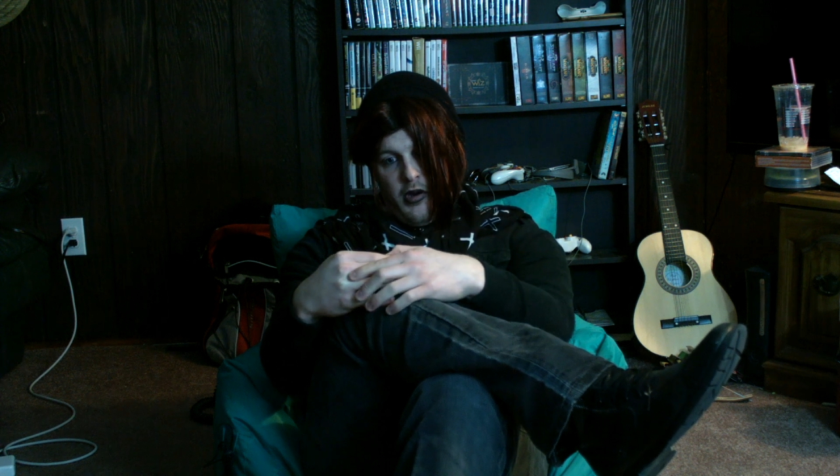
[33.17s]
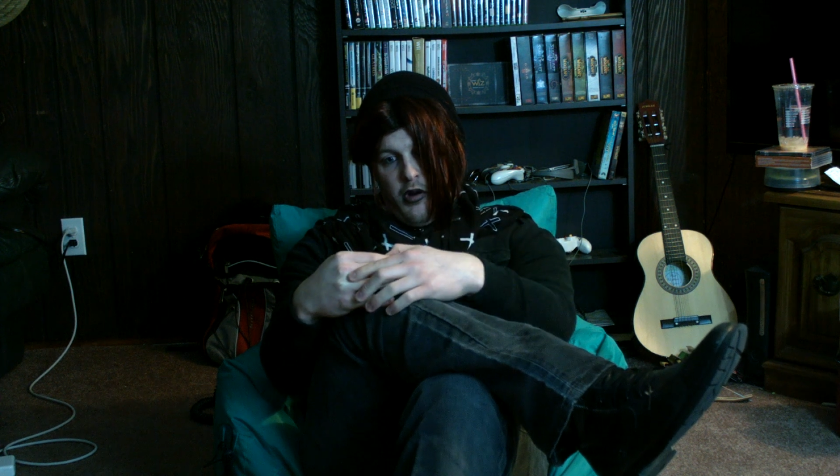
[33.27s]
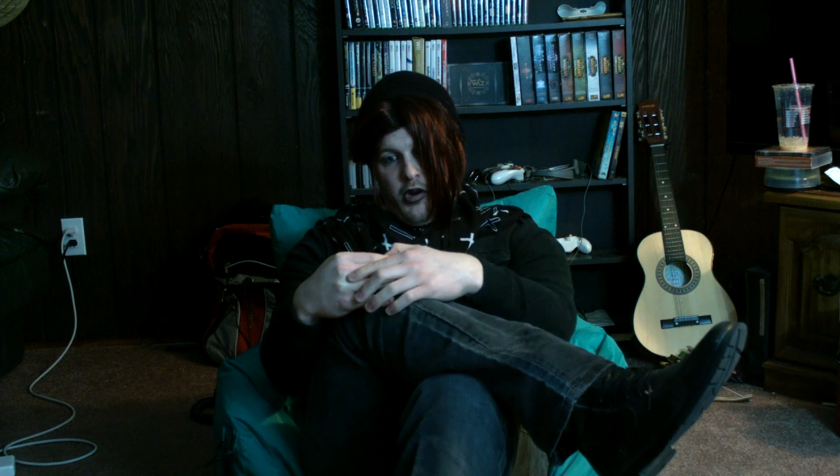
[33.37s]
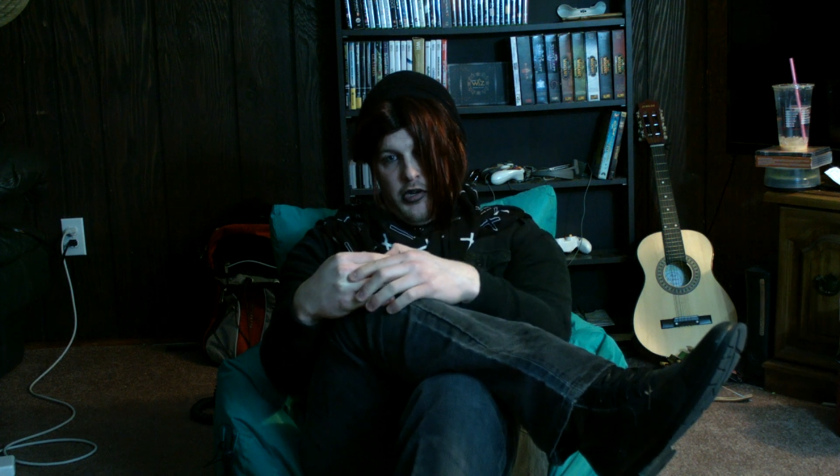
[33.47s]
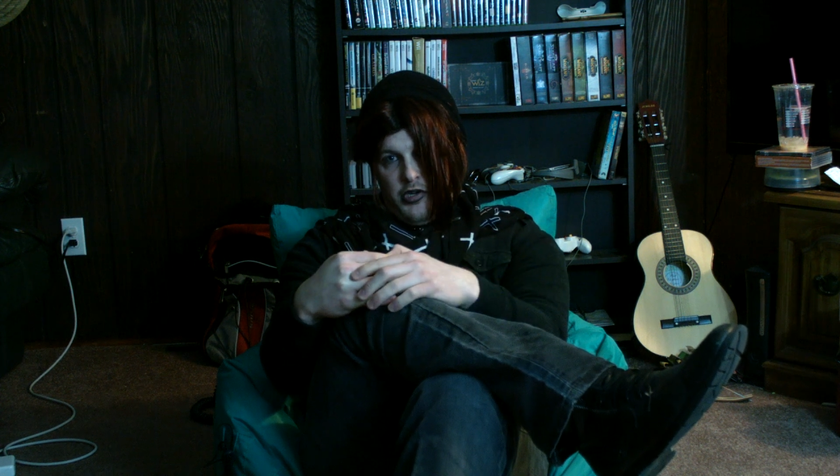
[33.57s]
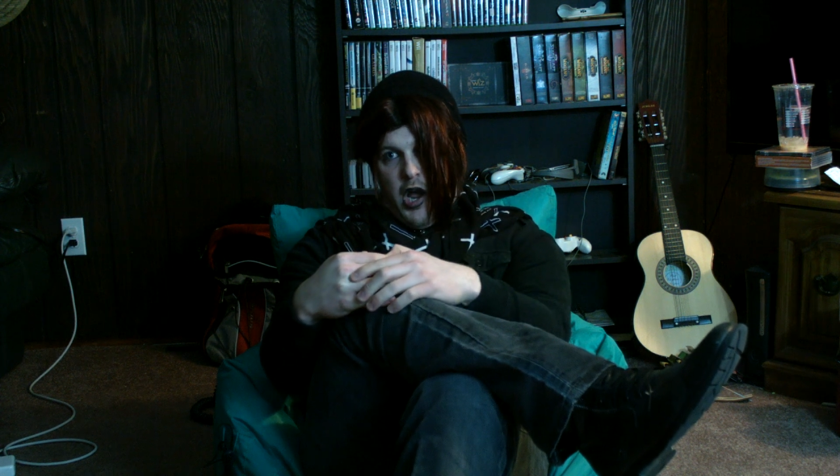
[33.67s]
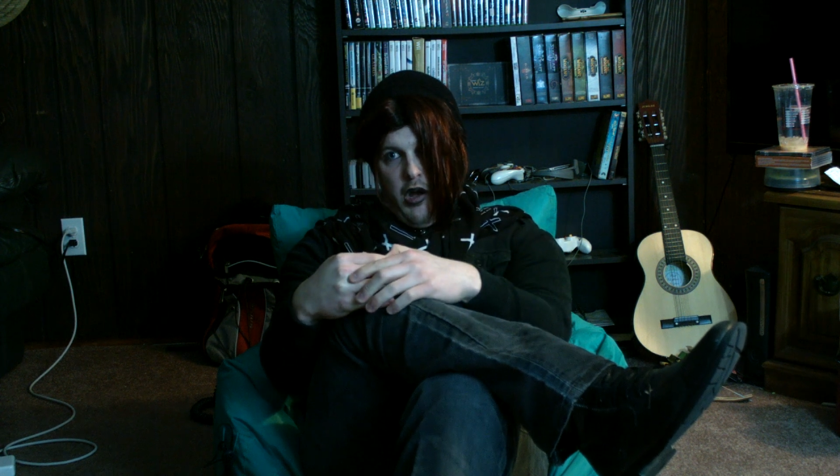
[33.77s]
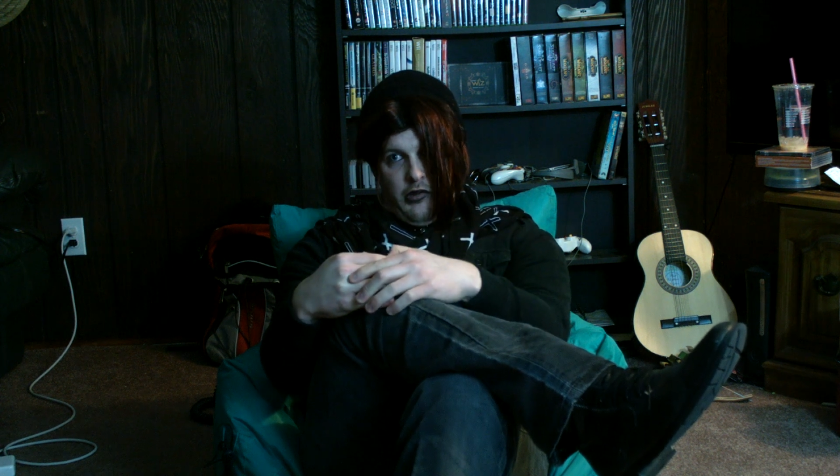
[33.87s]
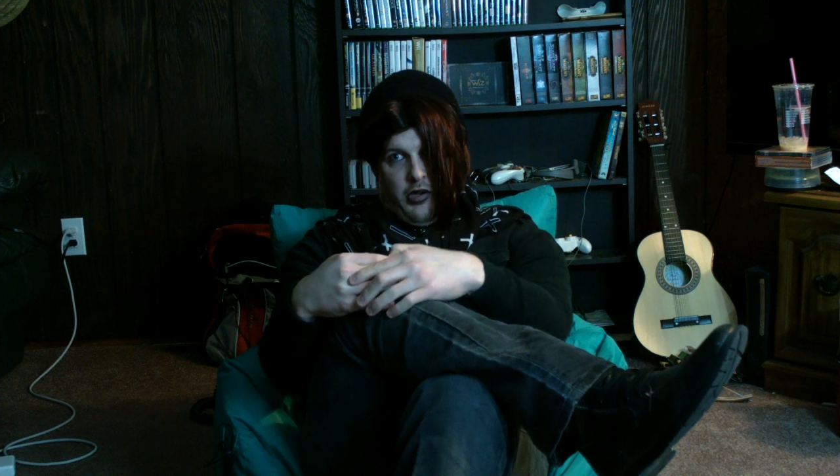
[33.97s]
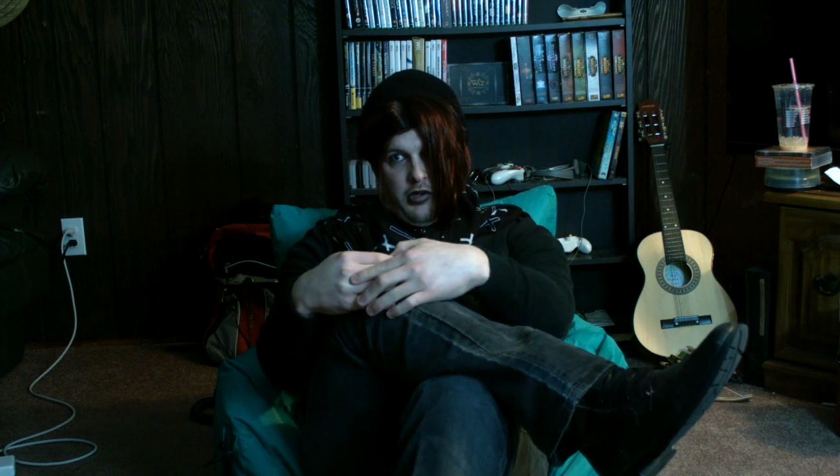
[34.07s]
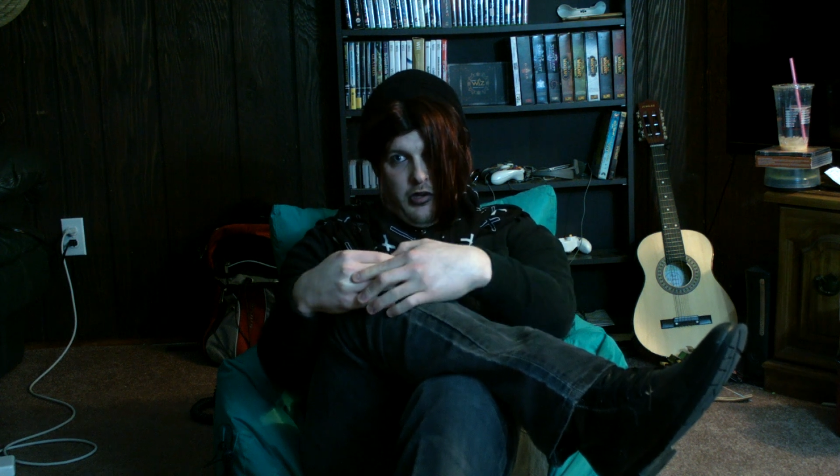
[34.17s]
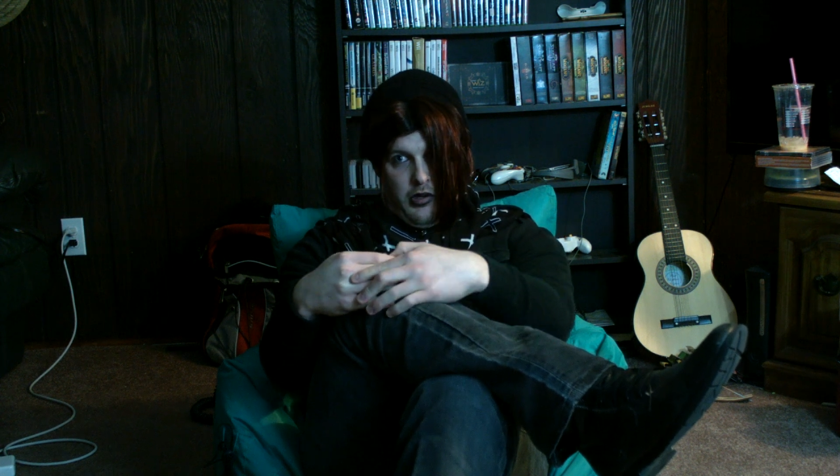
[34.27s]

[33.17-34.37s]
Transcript: hard childhood,